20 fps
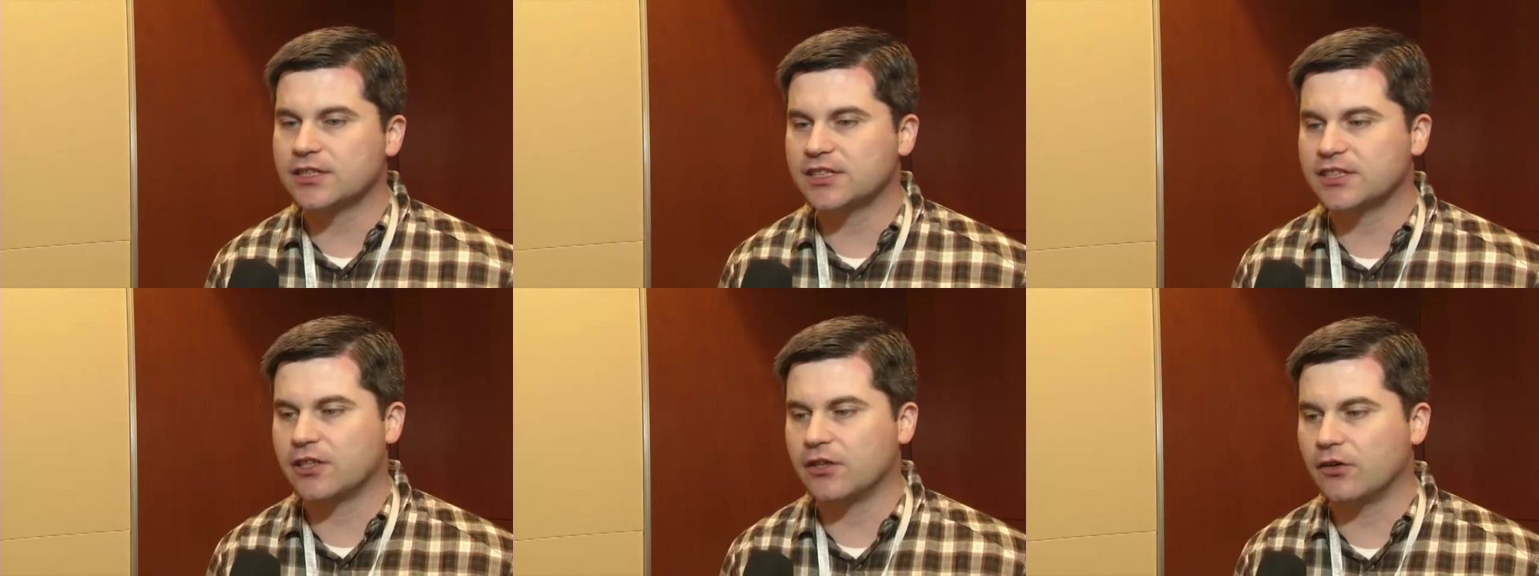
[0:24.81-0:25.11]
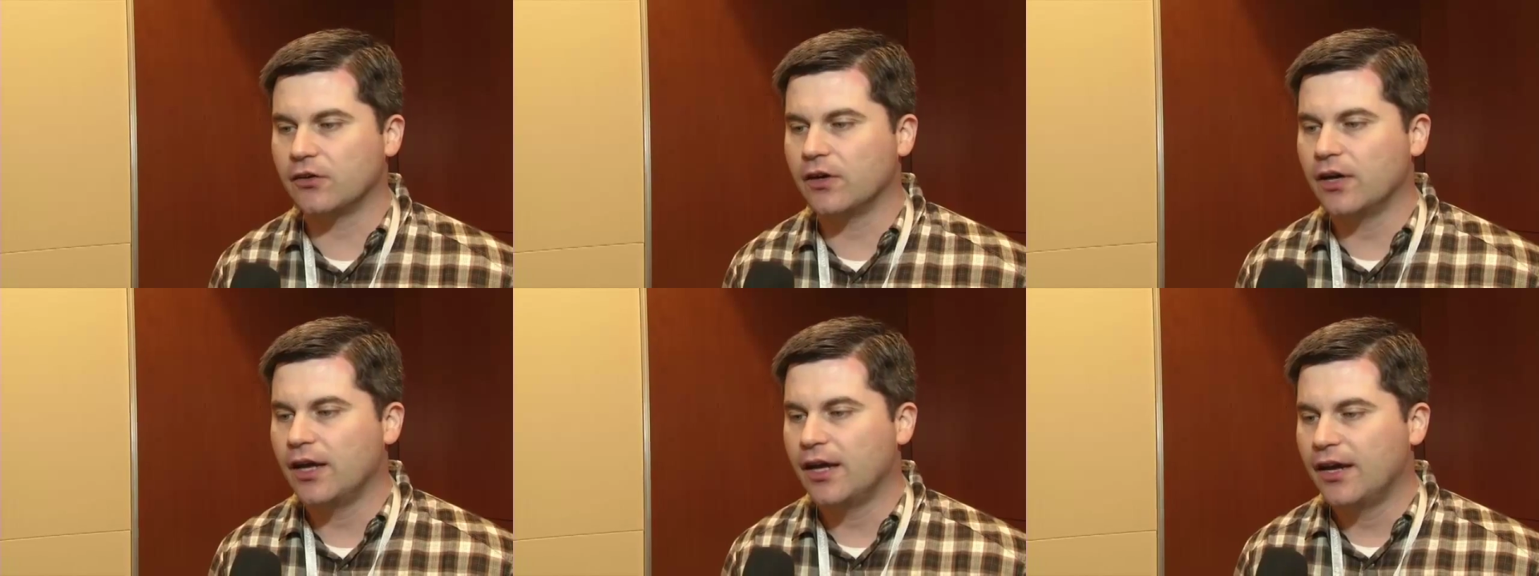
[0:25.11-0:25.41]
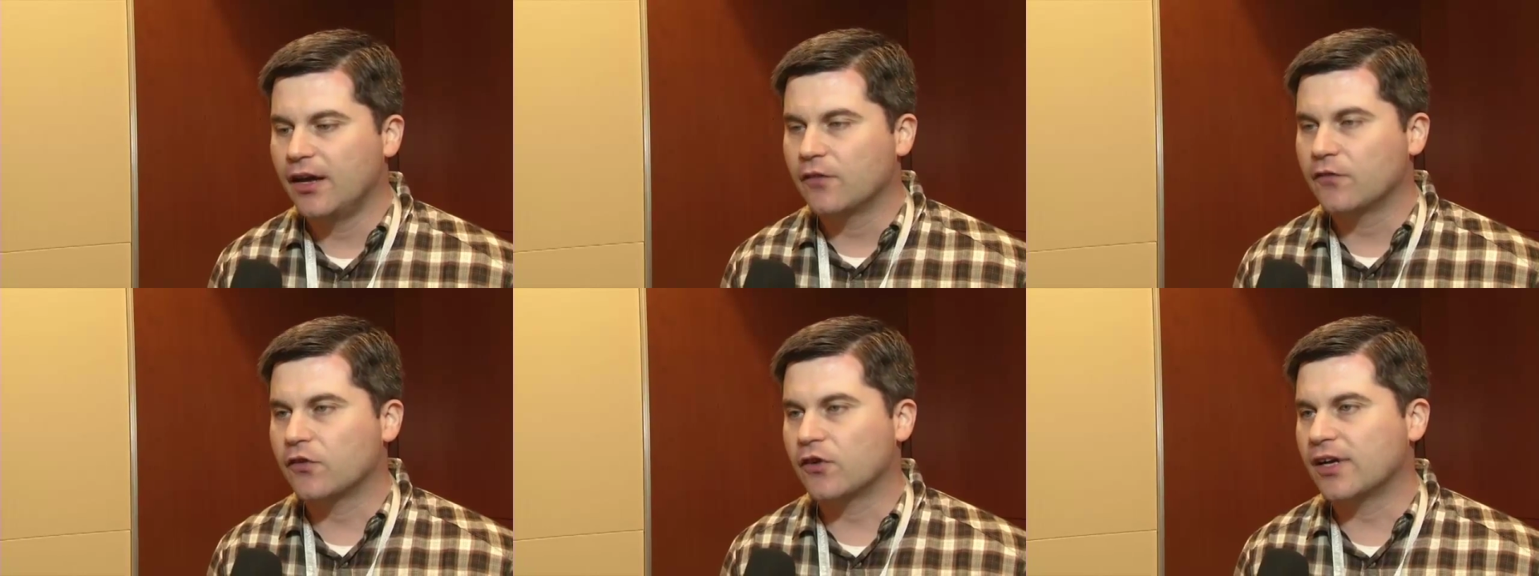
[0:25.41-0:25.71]
So
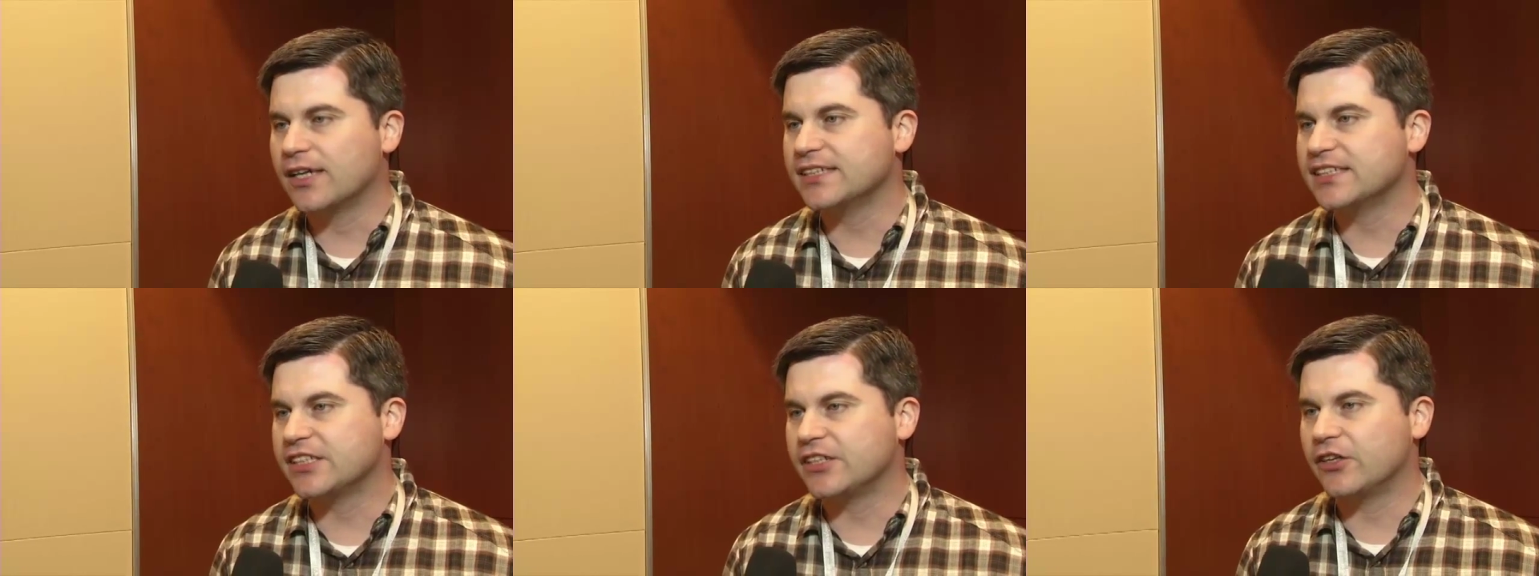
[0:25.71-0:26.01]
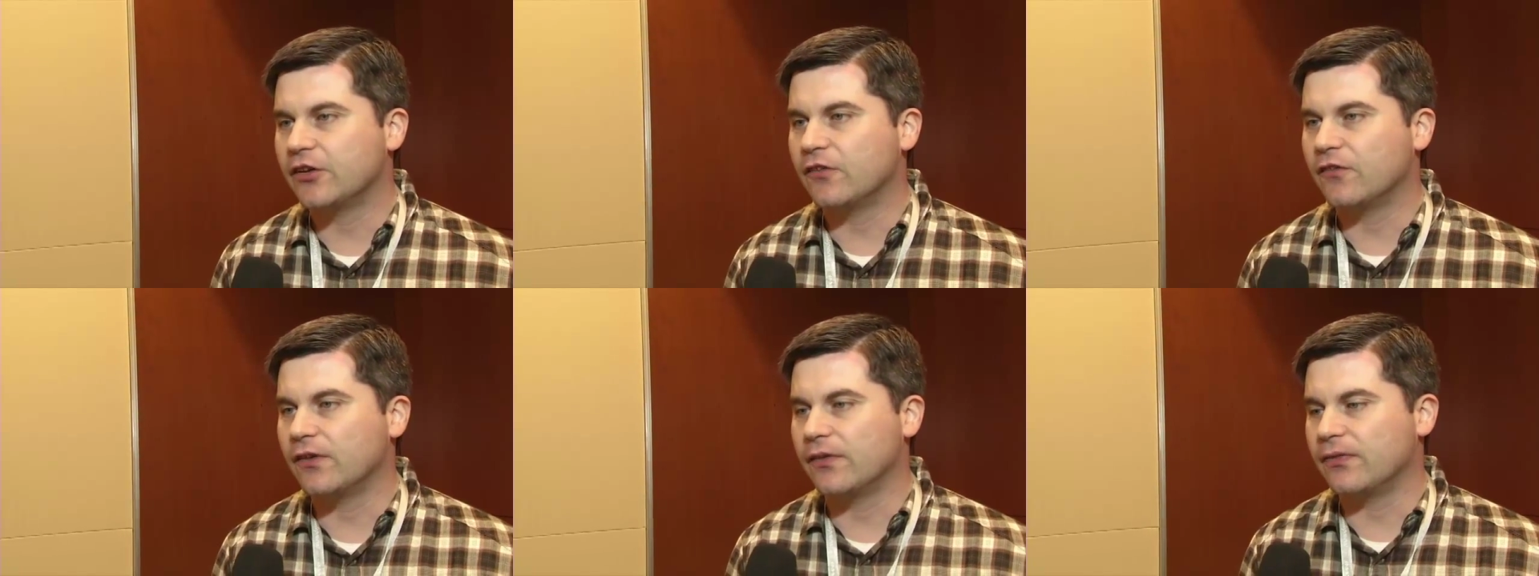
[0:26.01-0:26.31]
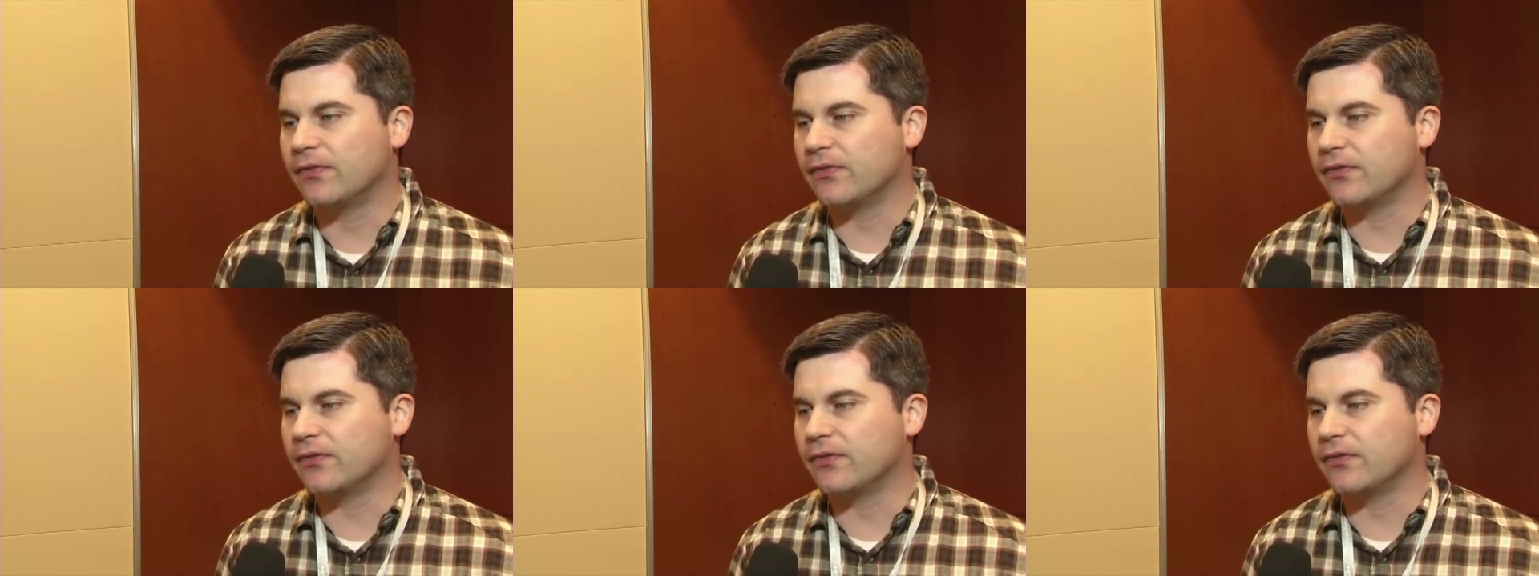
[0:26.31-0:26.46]
for us, you know,